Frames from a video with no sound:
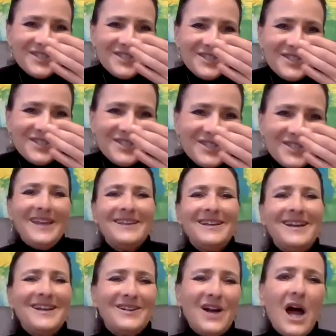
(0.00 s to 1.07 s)
the way
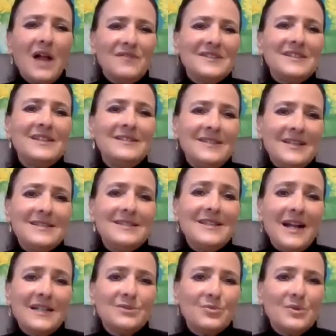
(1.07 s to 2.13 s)
conflict is
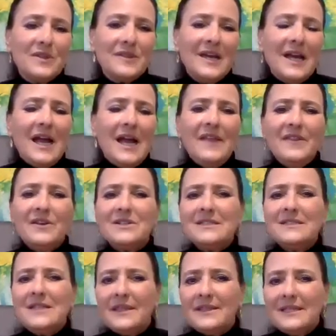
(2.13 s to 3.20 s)
dealt with. And there is
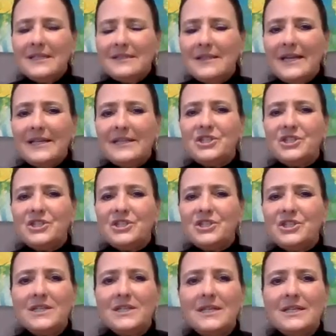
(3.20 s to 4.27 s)
nothing like
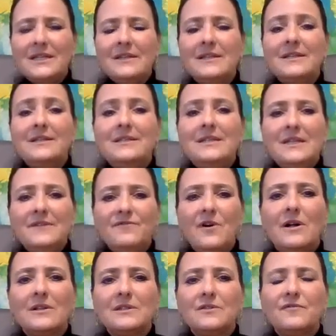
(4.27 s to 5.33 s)
changing it in the
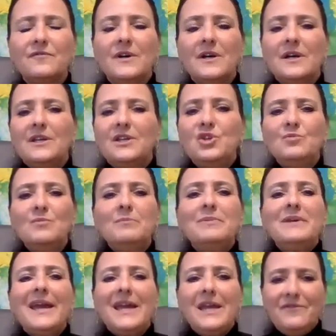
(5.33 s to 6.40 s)
default of human
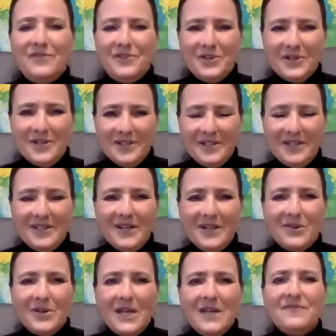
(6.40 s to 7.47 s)
behavior.
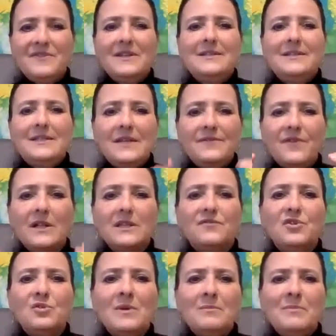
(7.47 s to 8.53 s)
Okay, if the default of
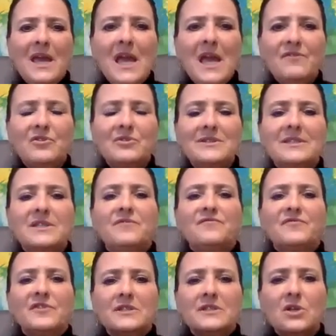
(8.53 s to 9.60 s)
human behavior is you
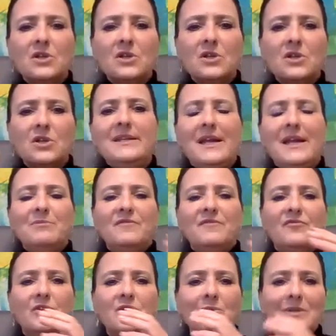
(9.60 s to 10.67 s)
first go to mediate
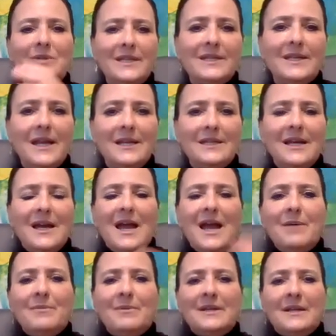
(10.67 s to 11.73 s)
before you litigate,
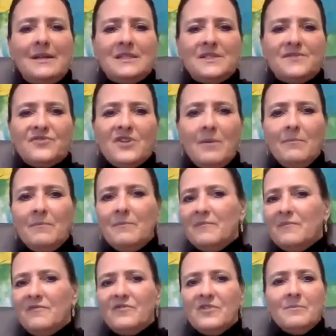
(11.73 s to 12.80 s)
and it's
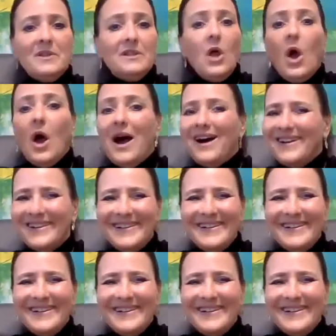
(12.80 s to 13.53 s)
from the law,